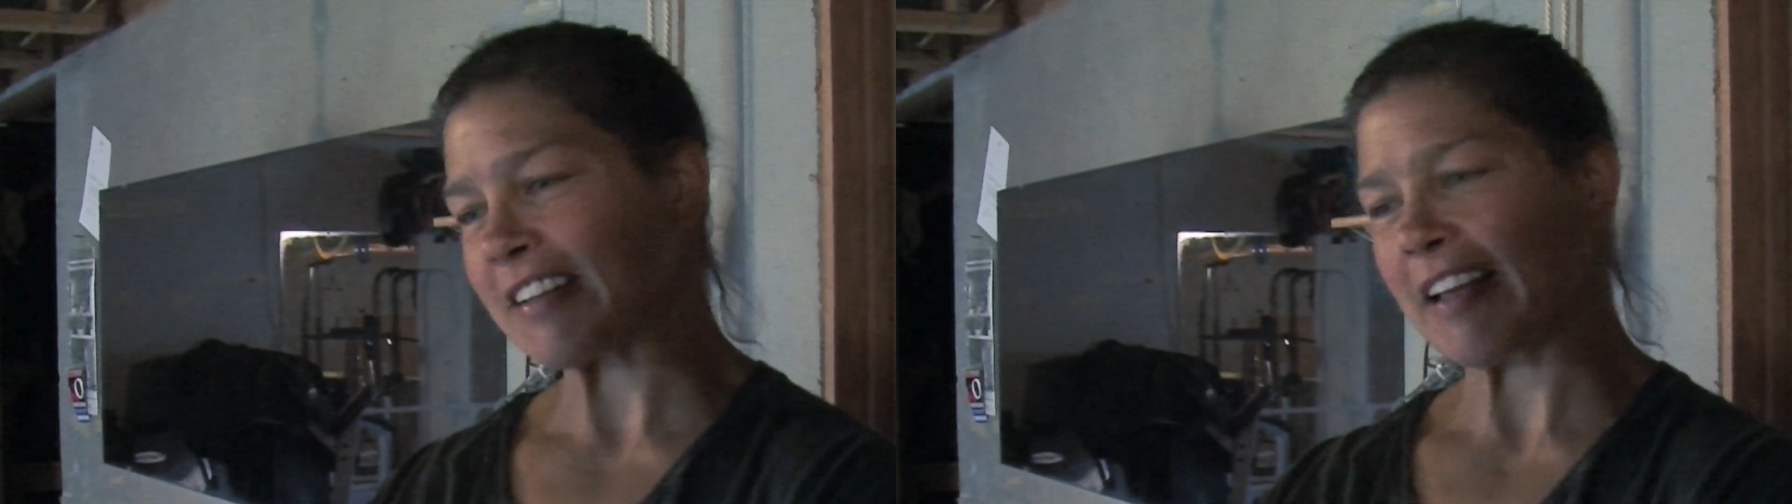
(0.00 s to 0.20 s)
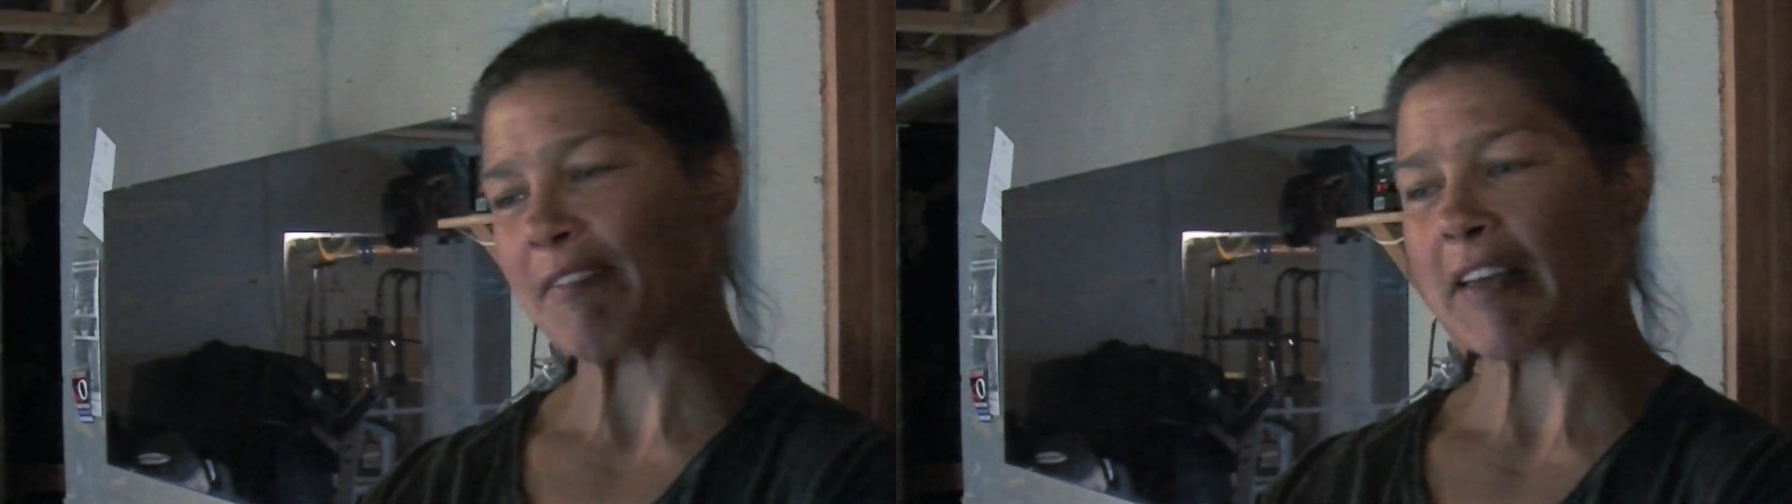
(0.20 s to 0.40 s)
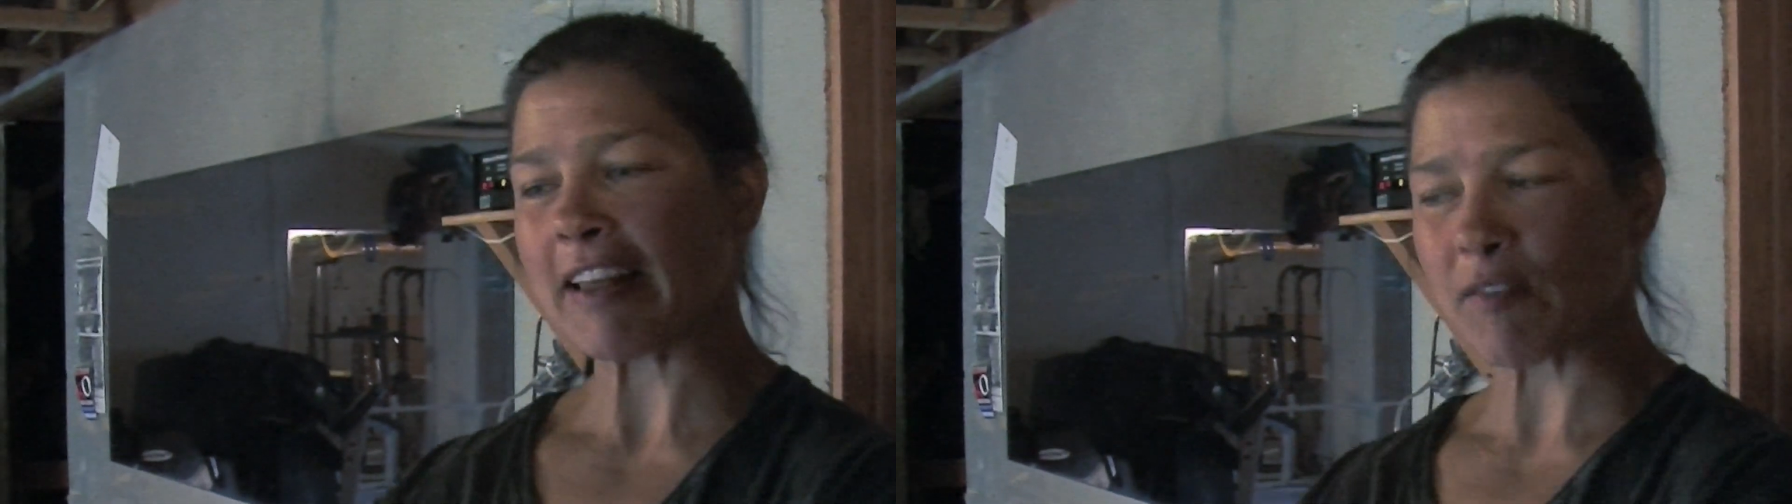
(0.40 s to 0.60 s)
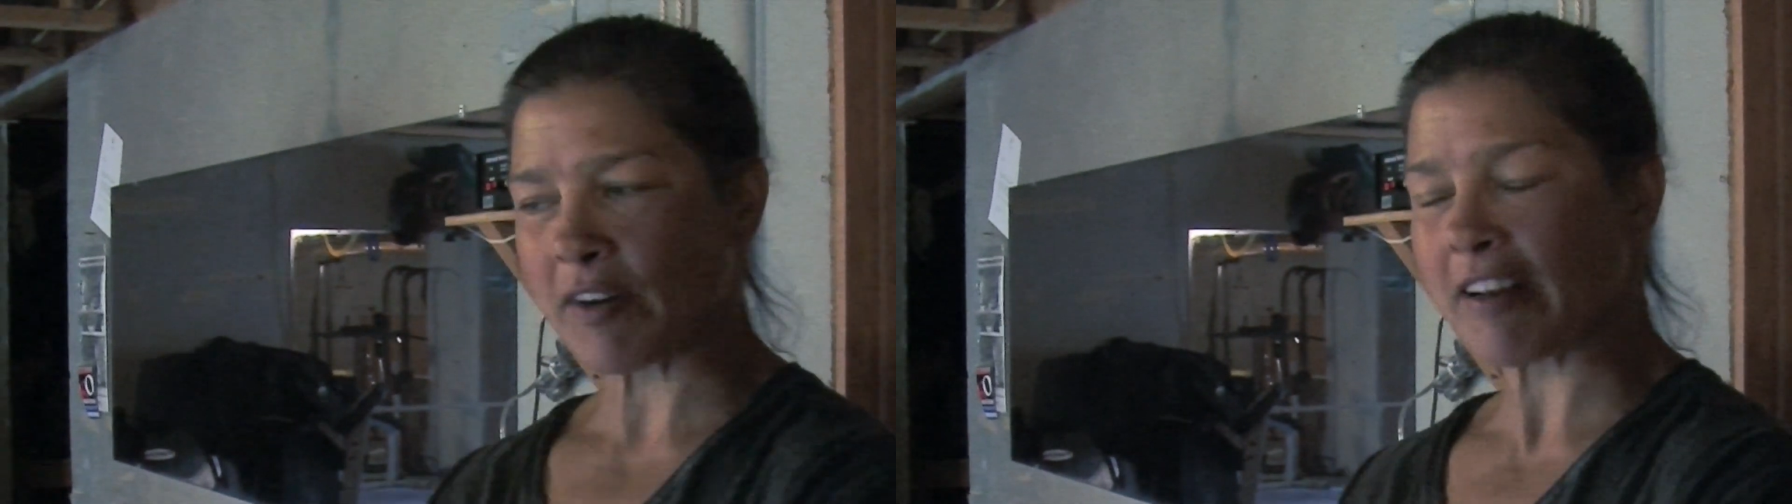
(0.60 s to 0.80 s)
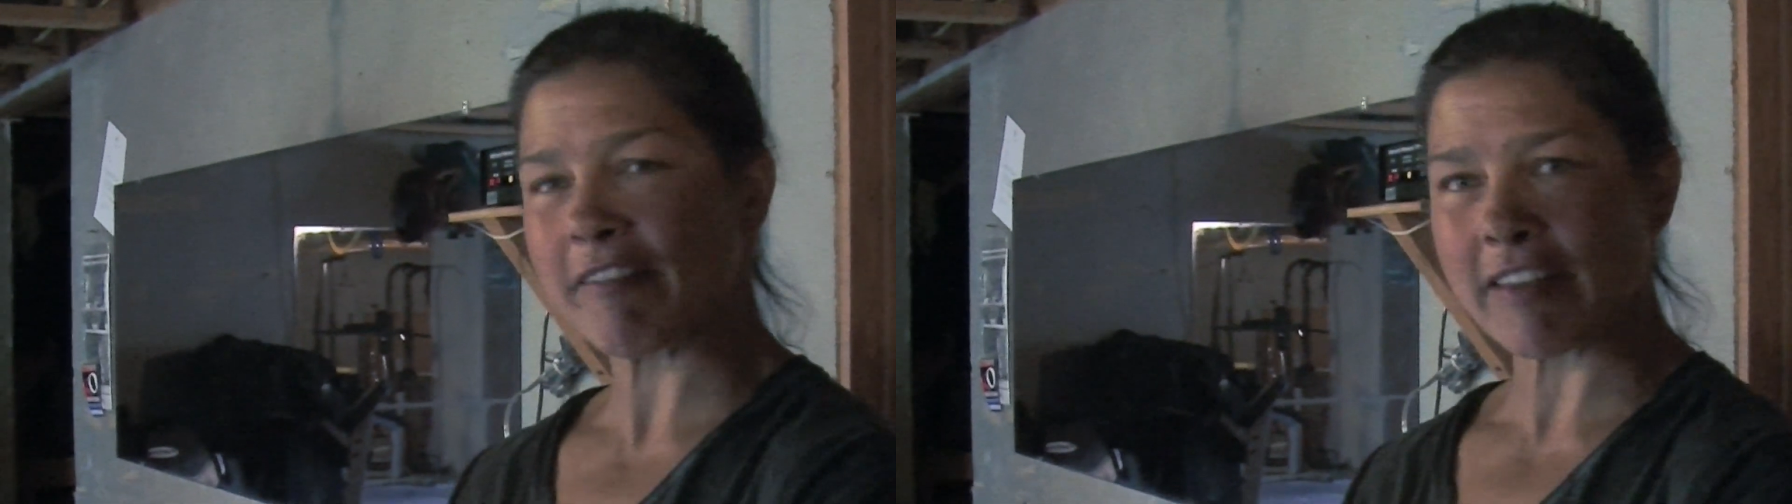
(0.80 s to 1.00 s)
I get
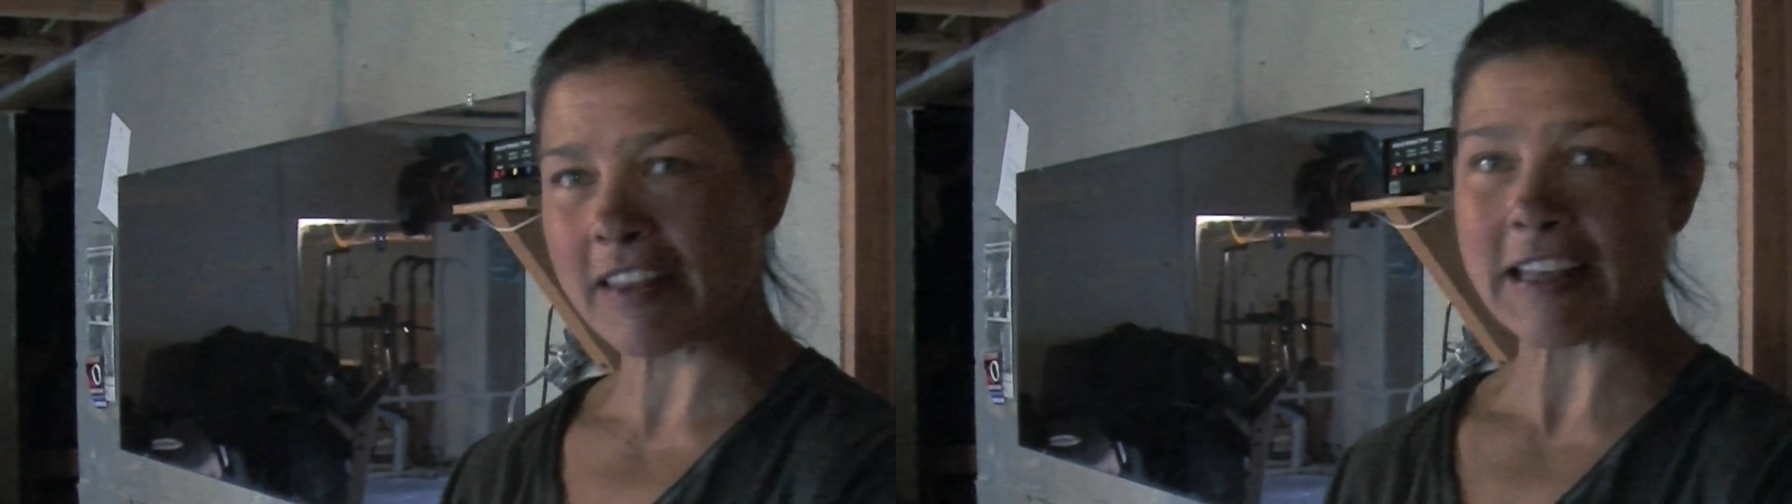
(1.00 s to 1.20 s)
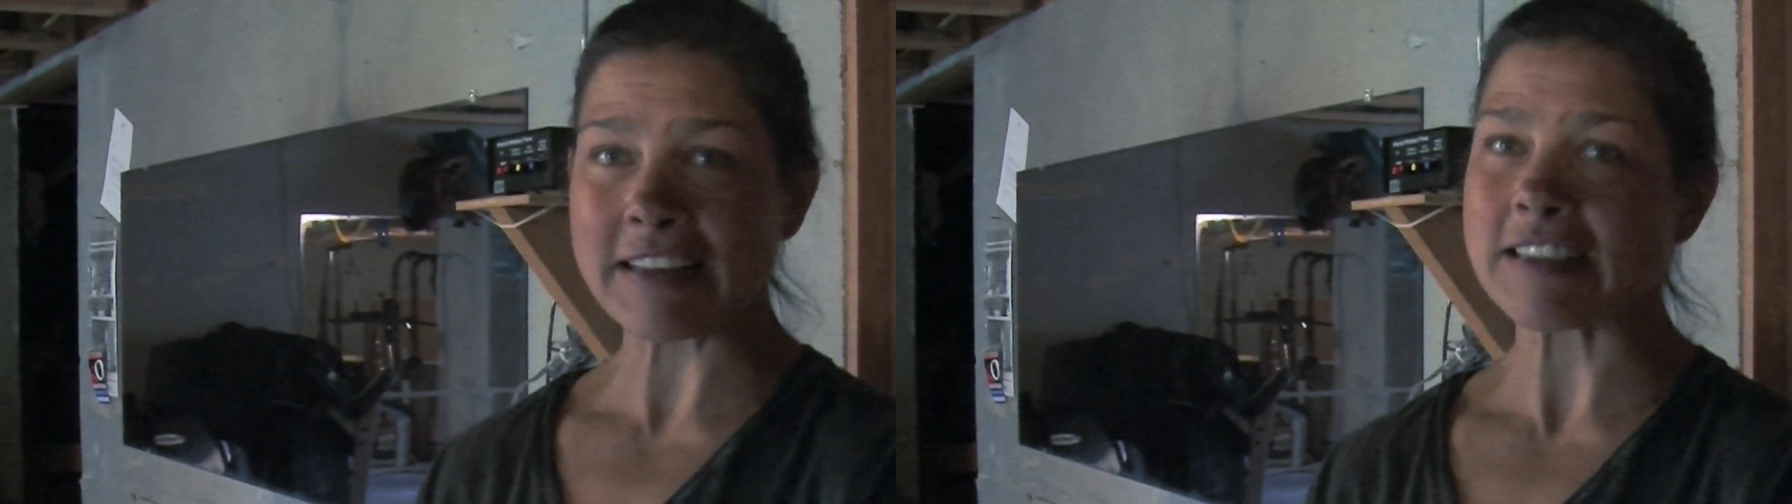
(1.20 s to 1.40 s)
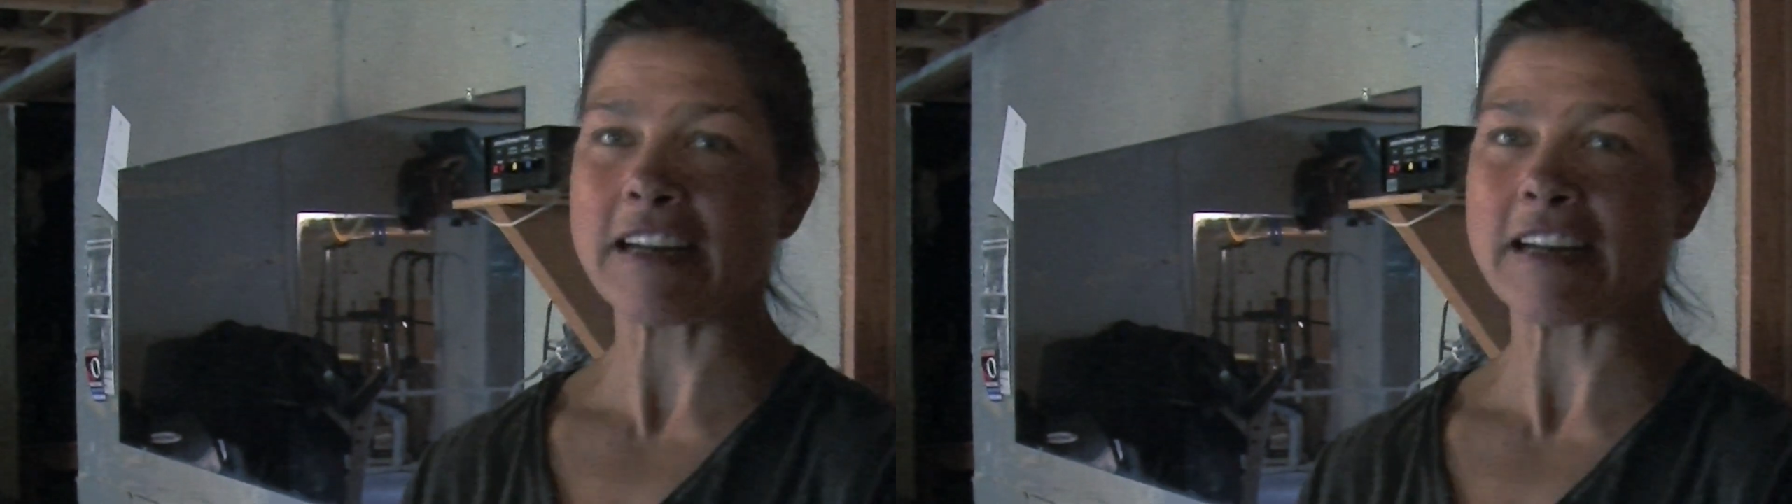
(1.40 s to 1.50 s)
rid of the things